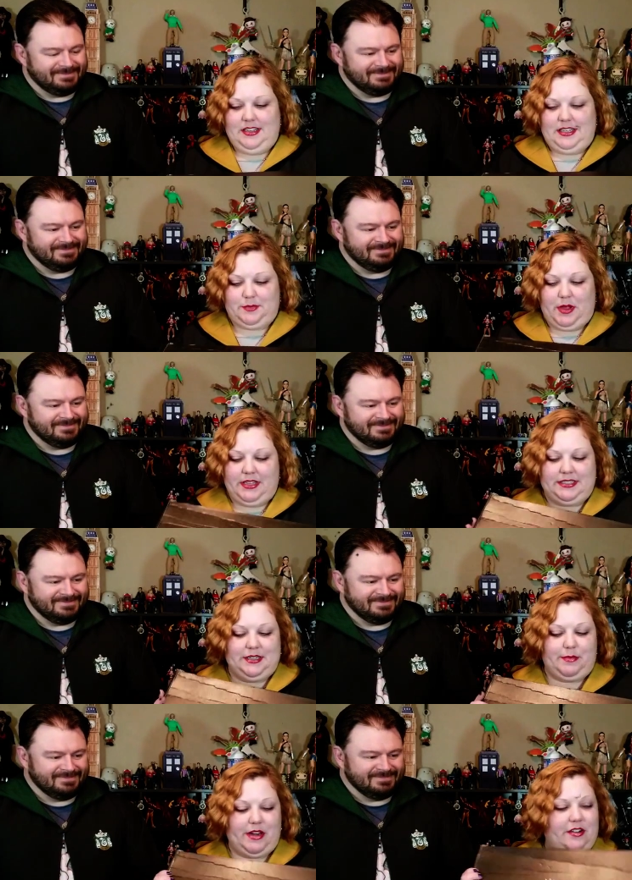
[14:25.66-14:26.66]
Speaker 1: It's probably seen
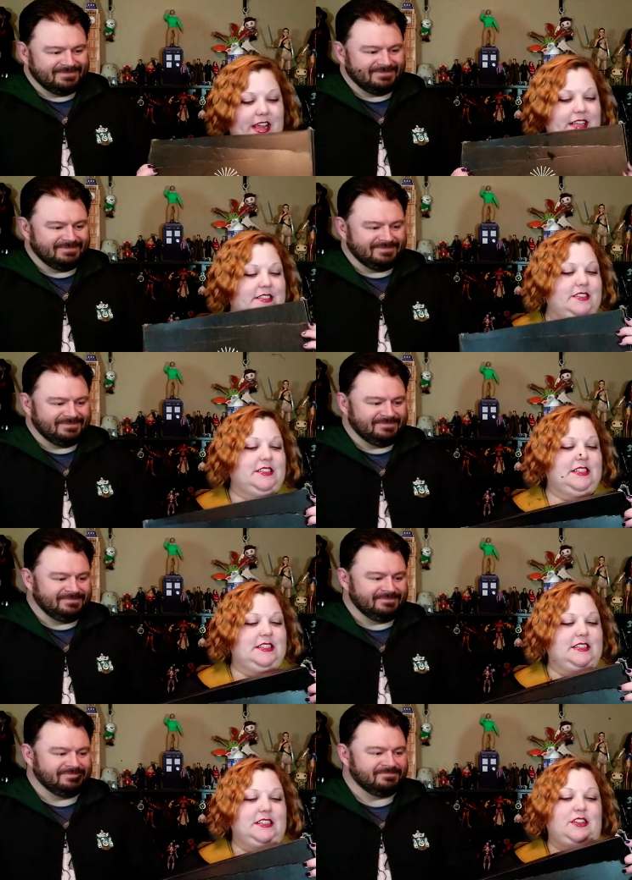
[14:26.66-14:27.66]
better days. There's,
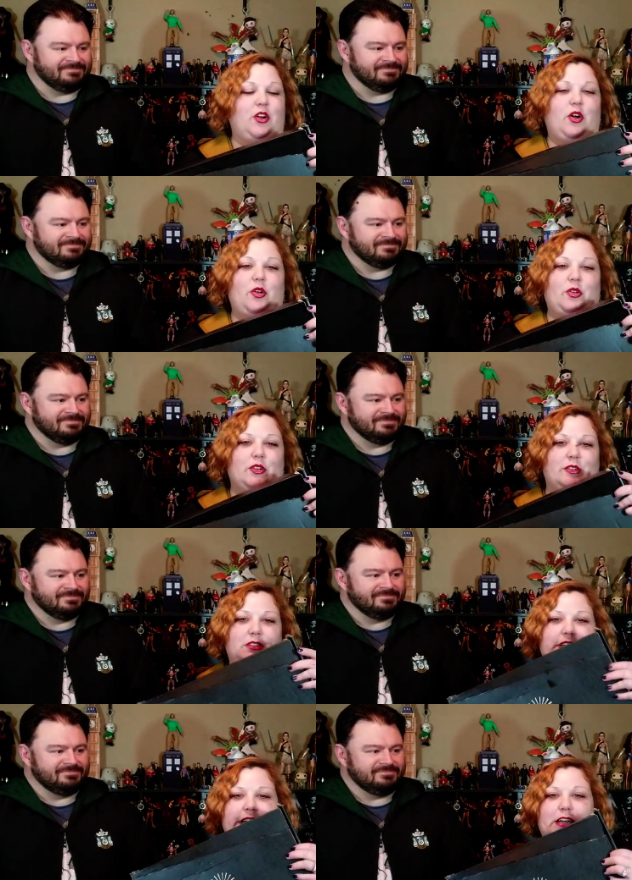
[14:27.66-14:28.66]
there's a little hole
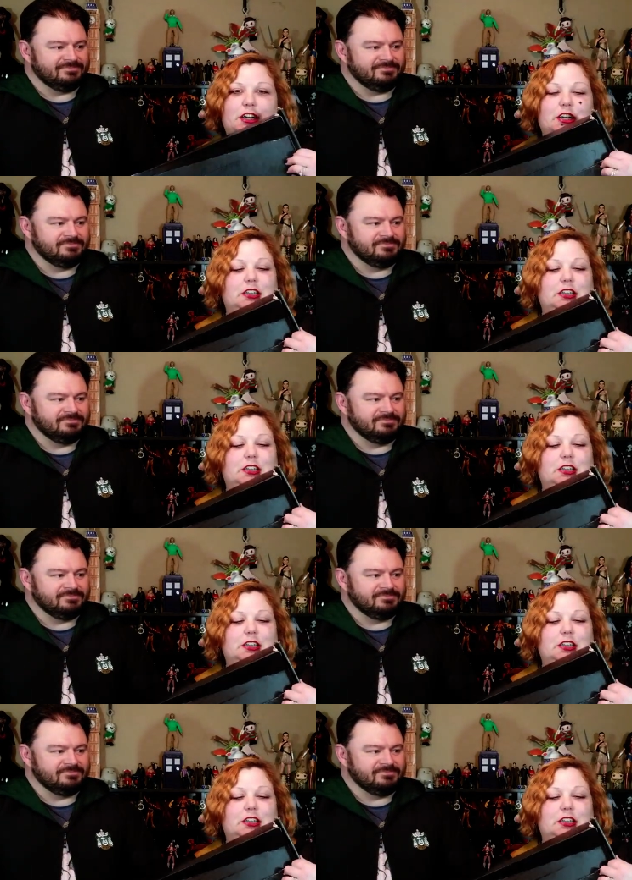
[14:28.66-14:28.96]
here.